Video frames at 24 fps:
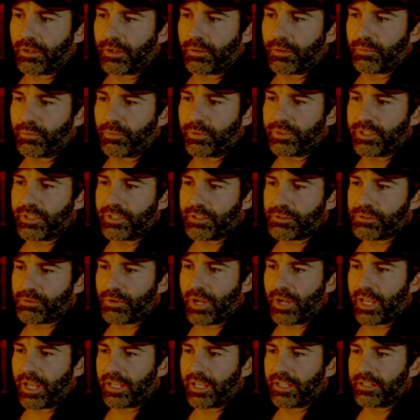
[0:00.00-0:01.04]
with these
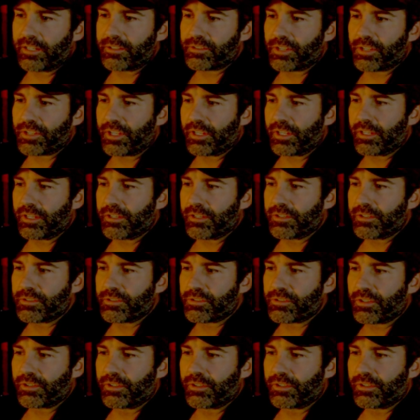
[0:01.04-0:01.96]
dragons is